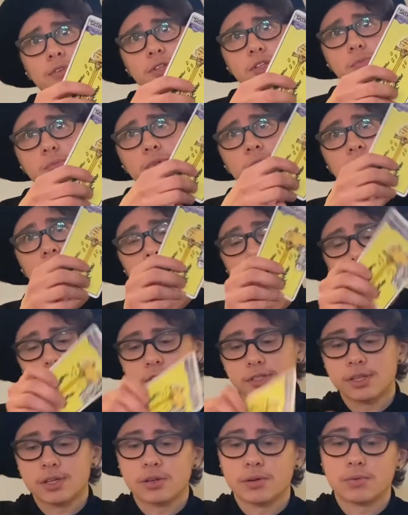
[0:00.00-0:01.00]
belief
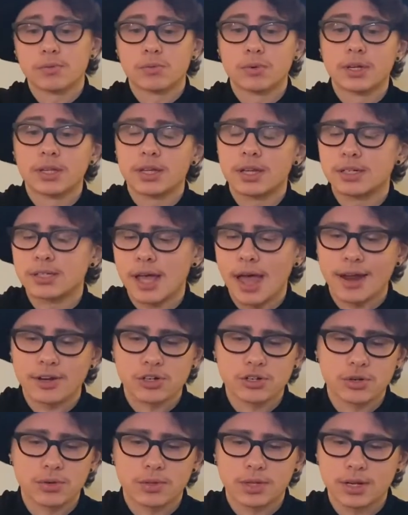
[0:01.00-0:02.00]
is that you're really
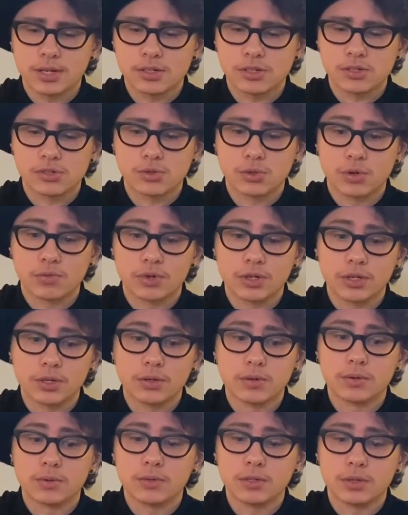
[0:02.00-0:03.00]
attached to that isn't serving
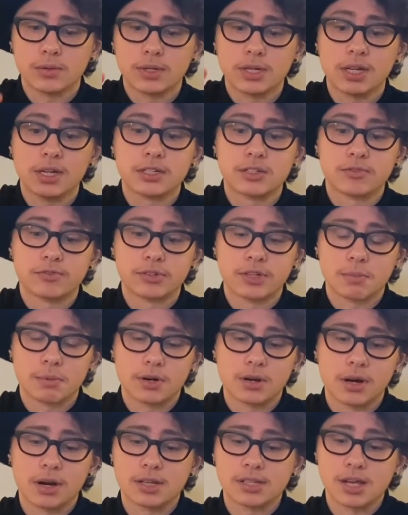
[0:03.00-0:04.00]
you, you need to flip it
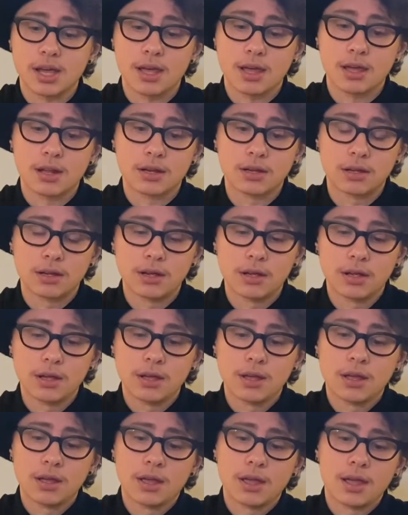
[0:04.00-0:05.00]
on its head.
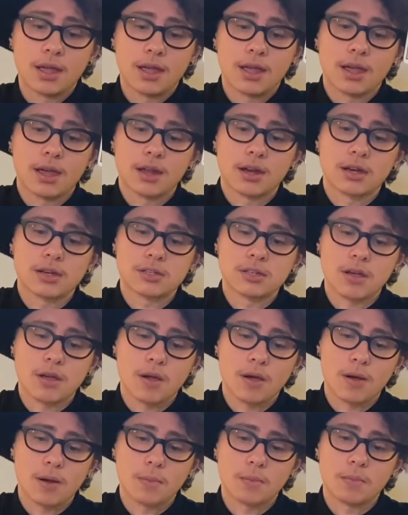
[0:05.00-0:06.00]
And
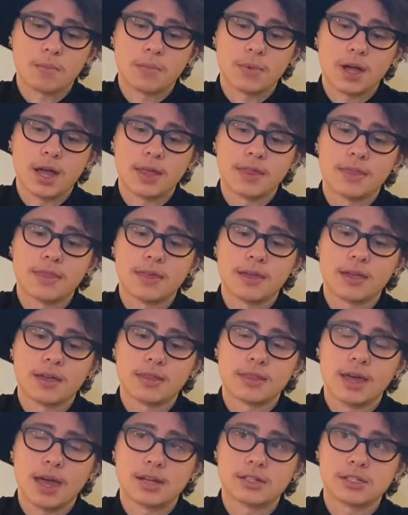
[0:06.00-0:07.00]
I think
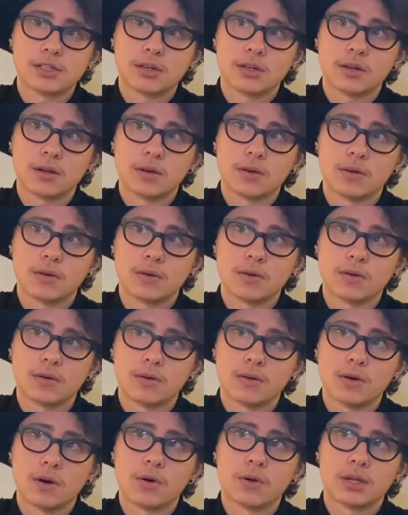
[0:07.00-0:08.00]
that's gonna,
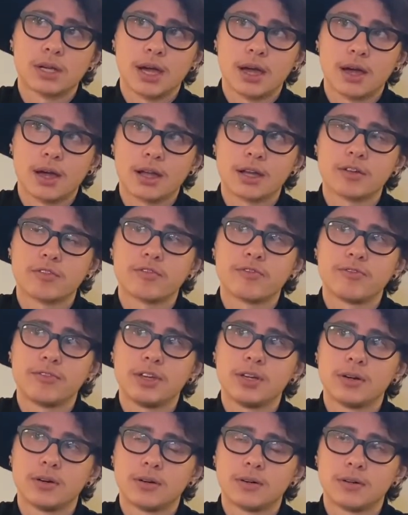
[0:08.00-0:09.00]
oh yeah, I can
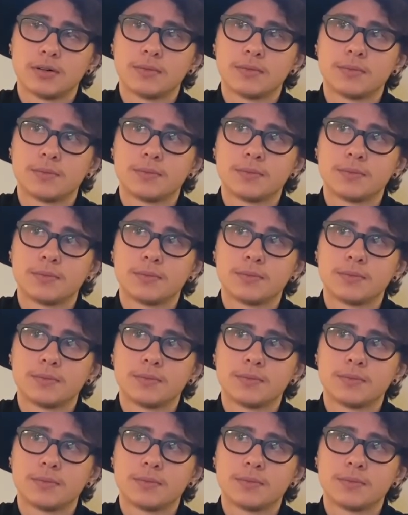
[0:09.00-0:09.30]
feel